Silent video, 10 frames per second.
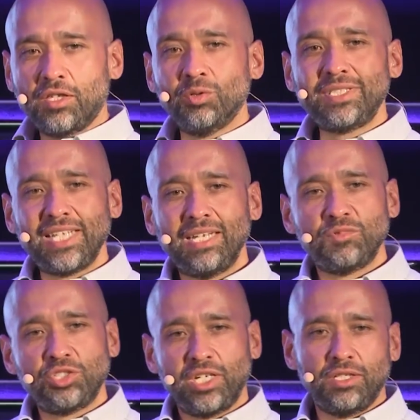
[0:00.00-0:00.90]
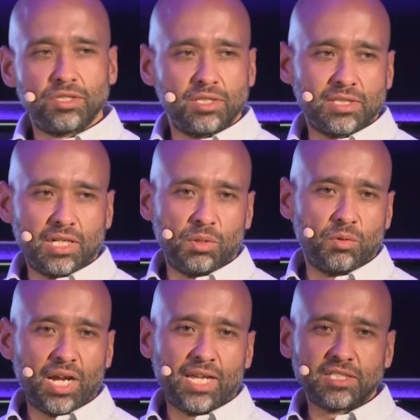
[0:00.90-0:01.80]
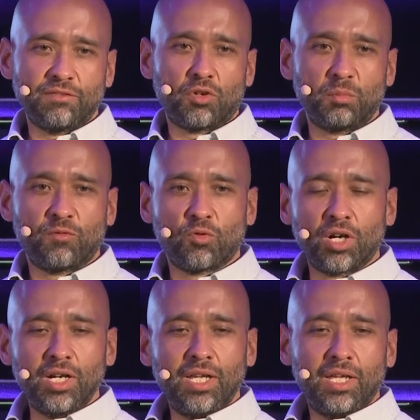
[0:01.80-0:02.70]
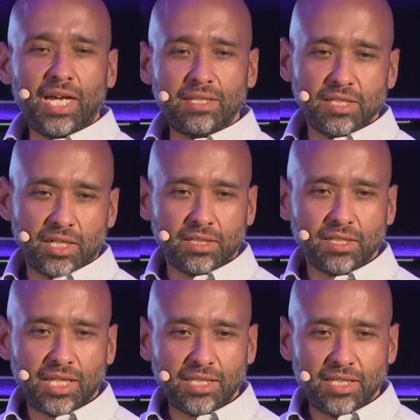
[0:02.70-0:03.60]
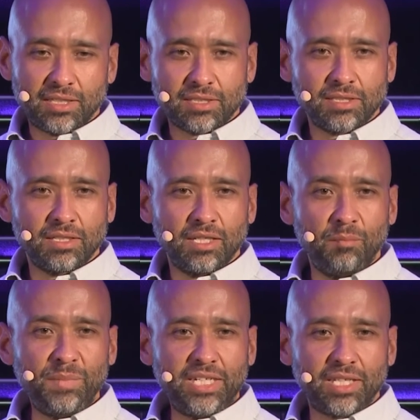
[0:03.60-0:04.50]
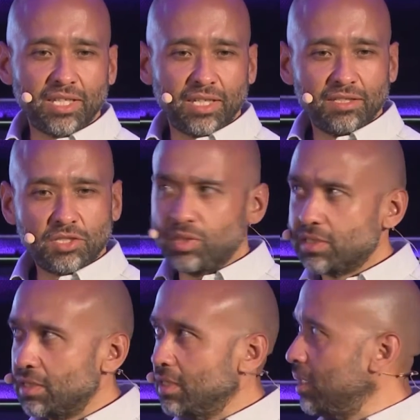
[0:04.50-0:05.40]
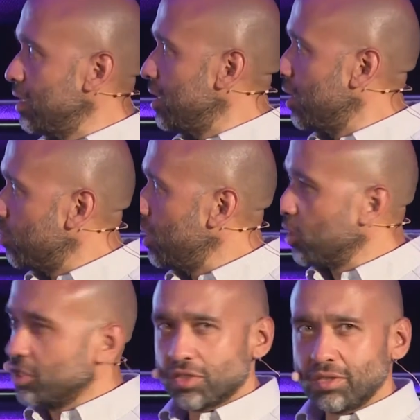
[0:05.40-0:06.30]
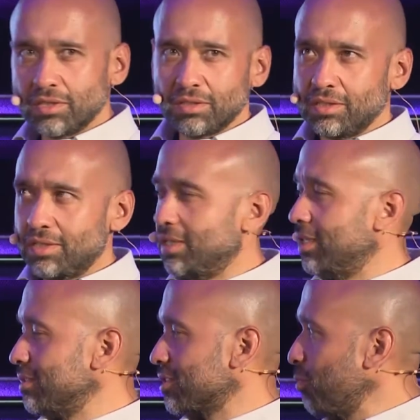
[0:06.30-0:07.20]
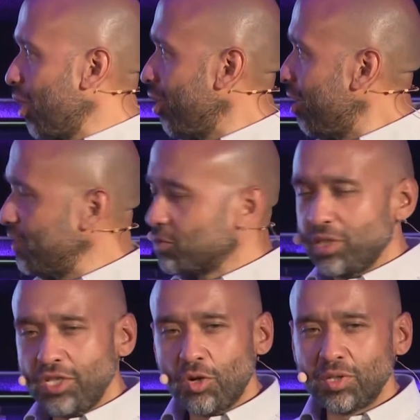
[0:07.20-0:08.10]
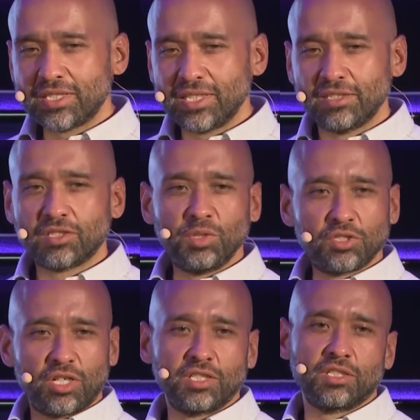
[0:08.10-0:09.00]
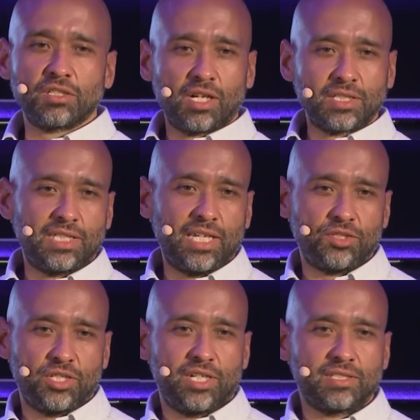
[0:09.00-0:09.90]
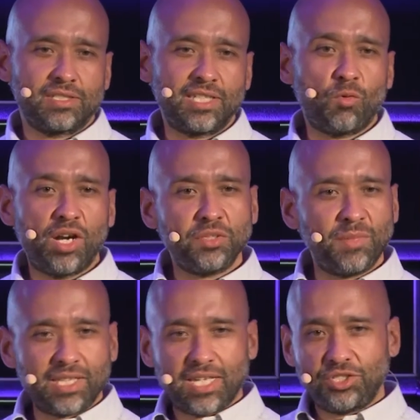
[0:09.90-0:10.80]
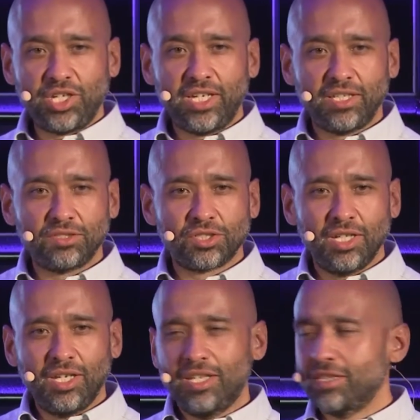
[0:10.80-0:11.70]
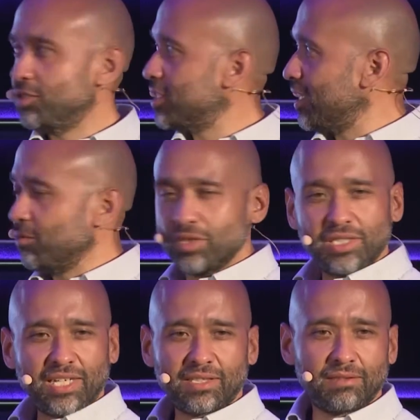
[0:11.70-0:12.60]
those same changes that we were asking for before got done like this, immediately. So we were in a small office, we noticed it, and so we started to talk to the engineers and say, why'd you make that change? You said it would take